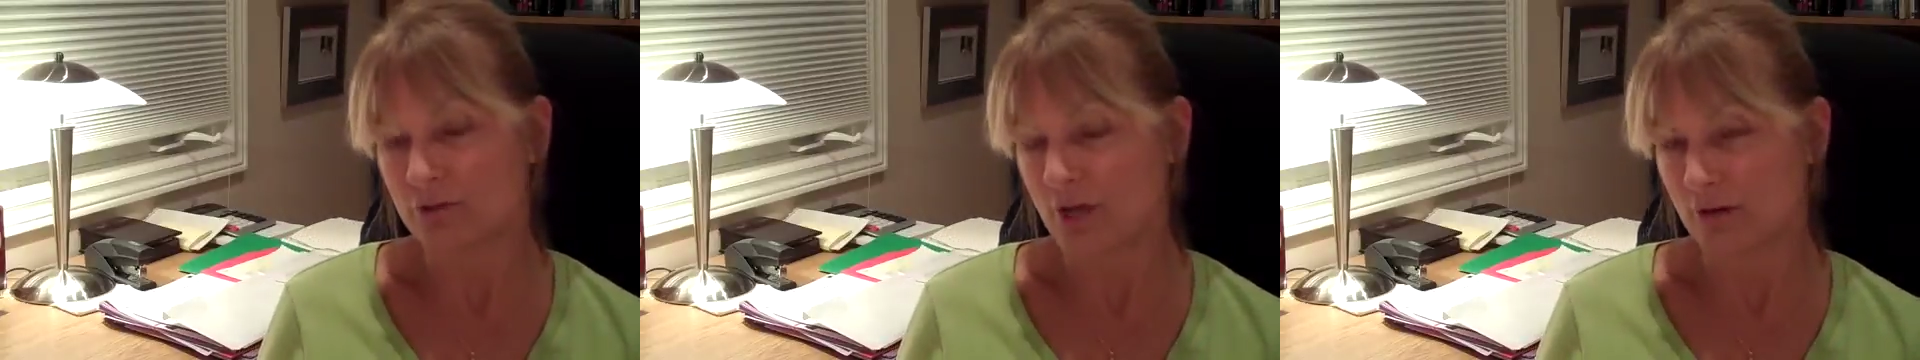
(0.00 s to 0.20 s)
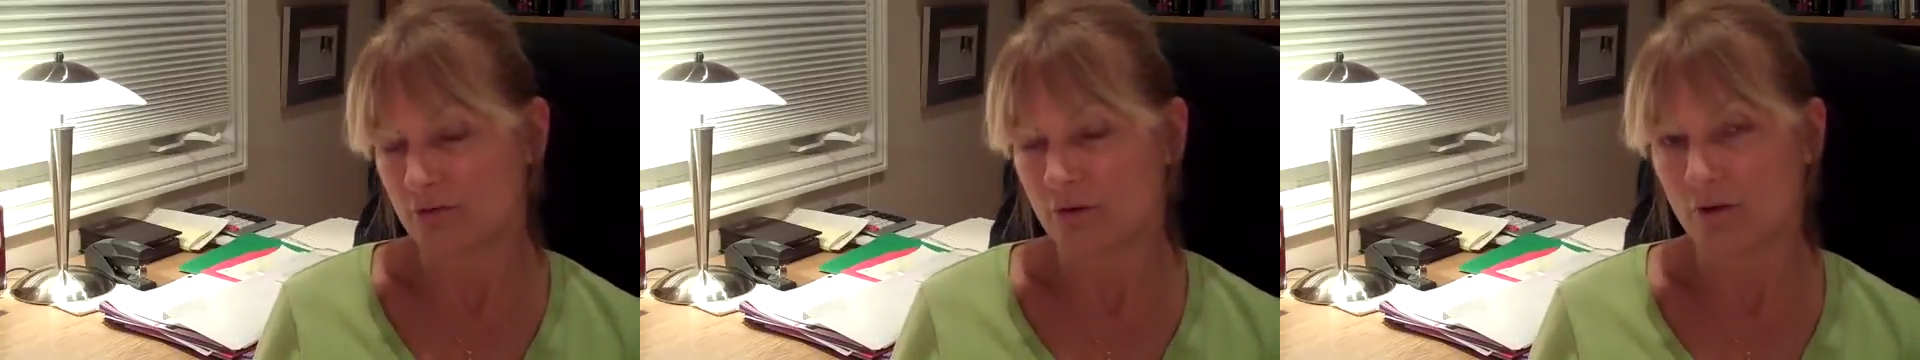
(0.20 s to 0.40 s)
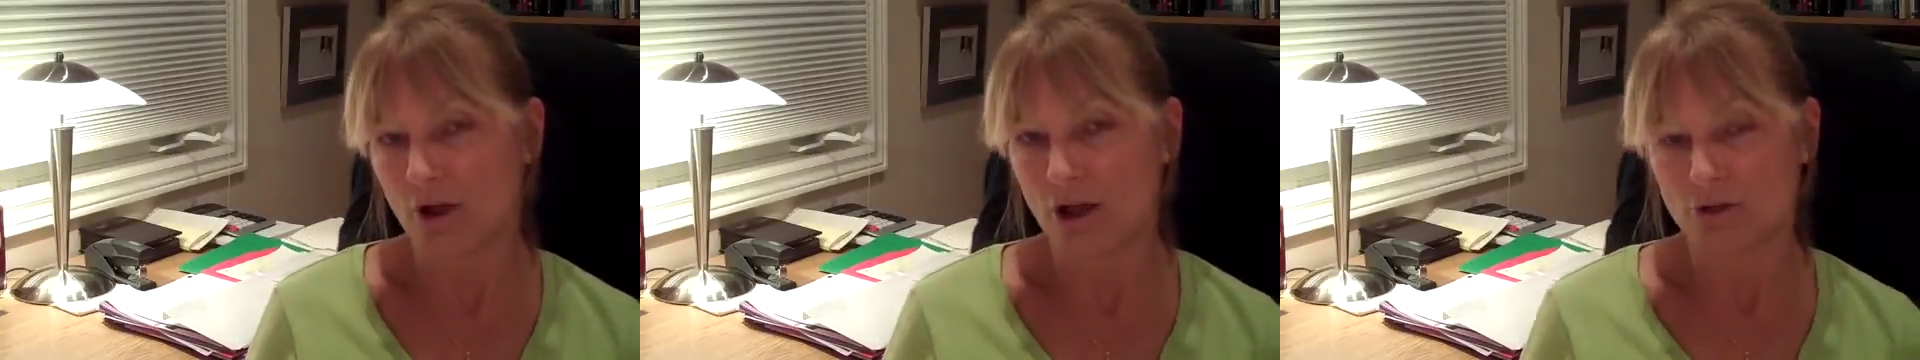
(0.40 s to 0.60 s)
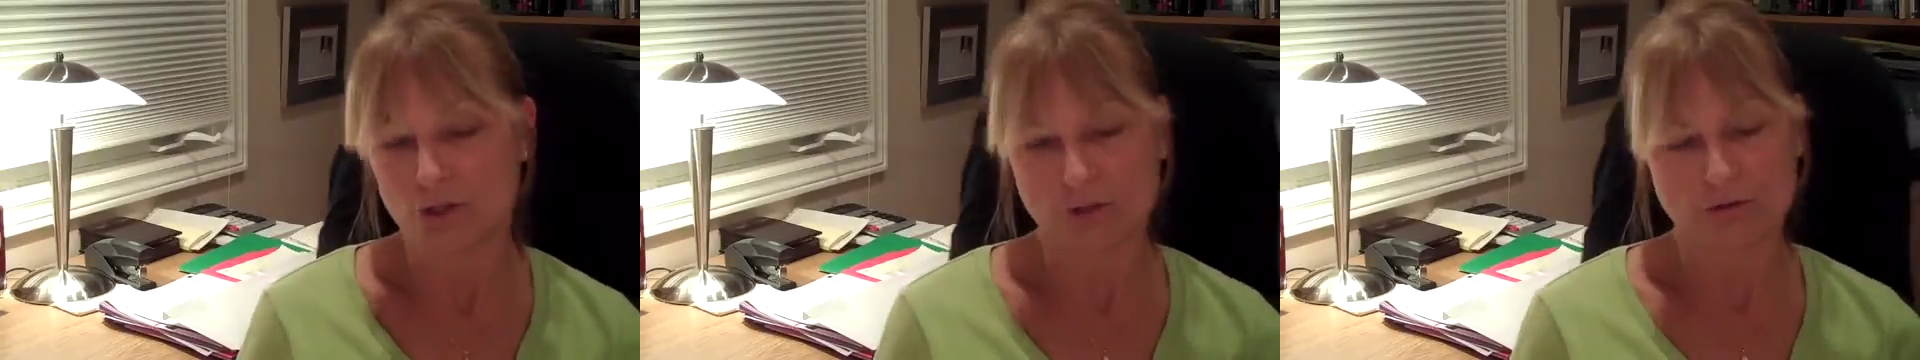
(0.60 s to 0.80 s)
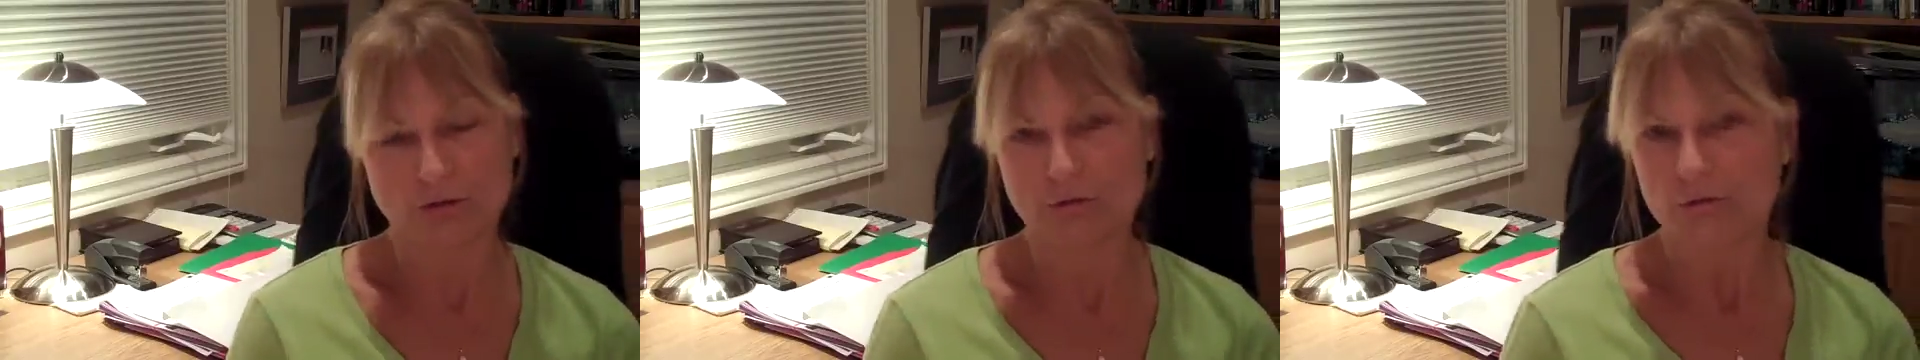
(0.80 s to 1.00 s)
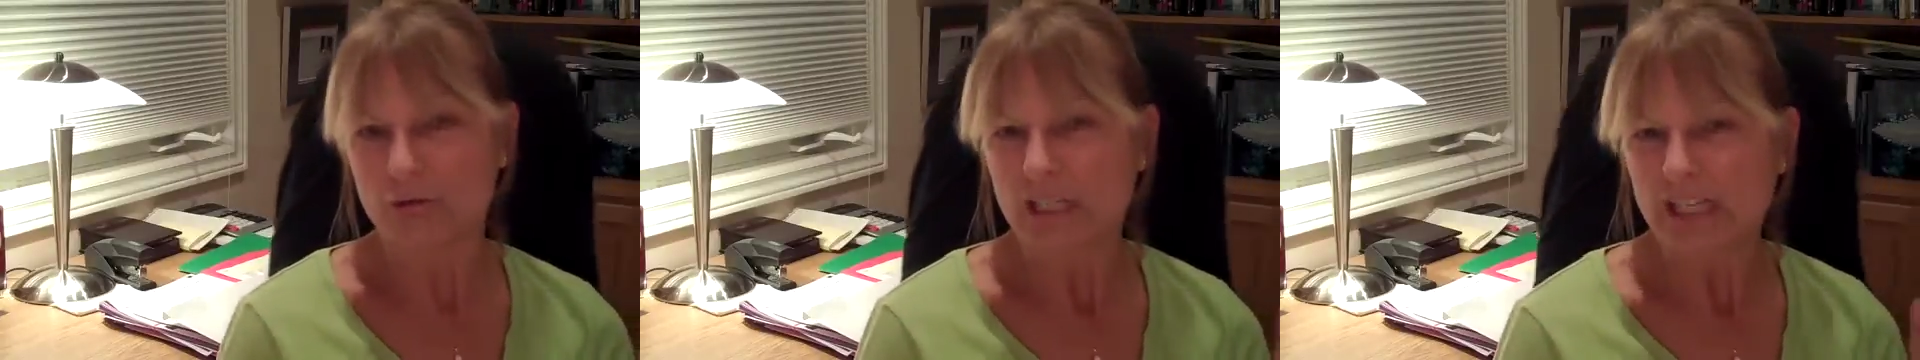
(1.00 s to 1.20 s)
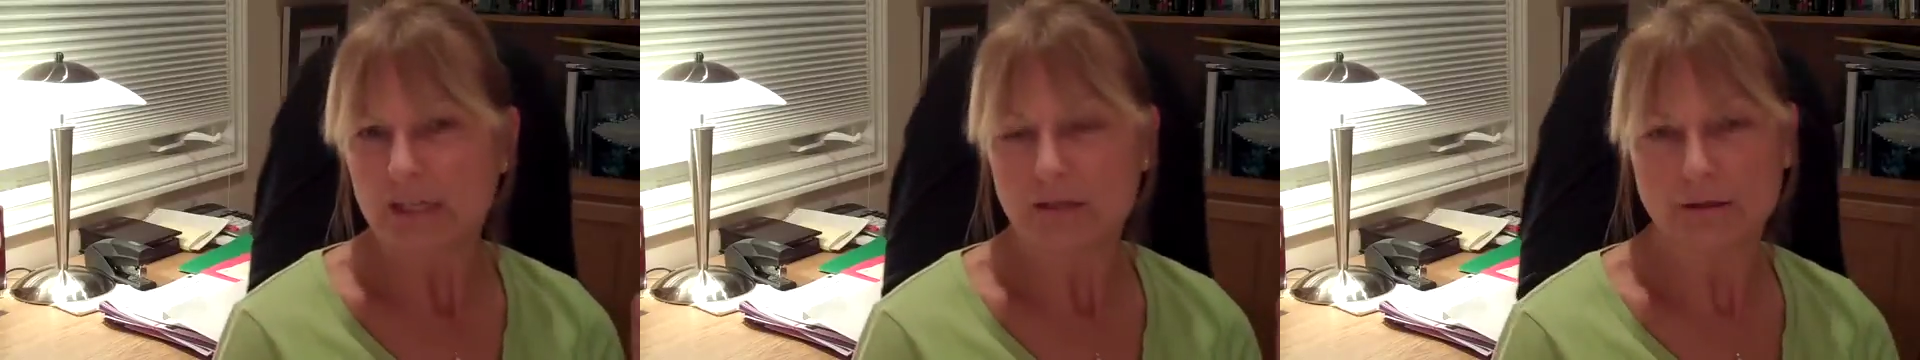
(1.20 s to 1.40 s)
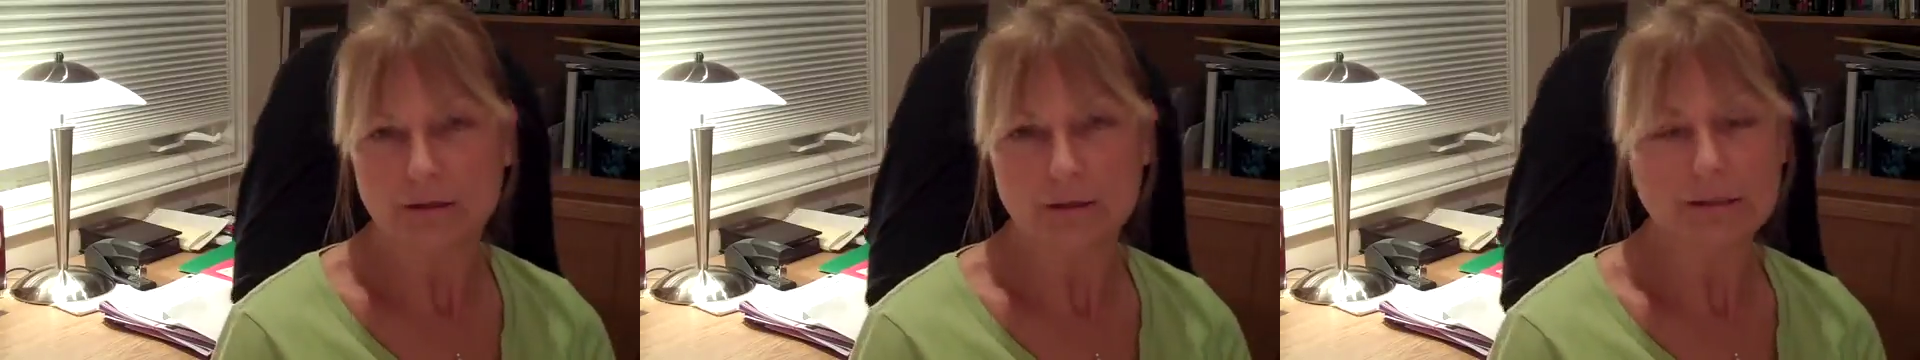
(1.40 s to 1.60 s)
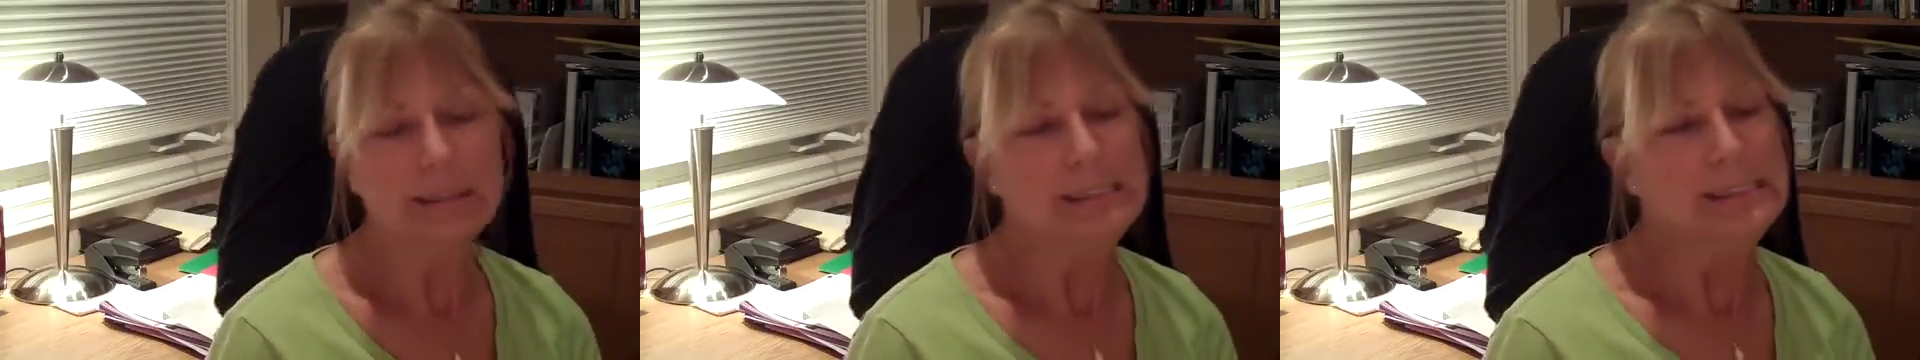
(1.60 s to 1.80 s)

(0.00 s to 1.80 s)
technological, legal,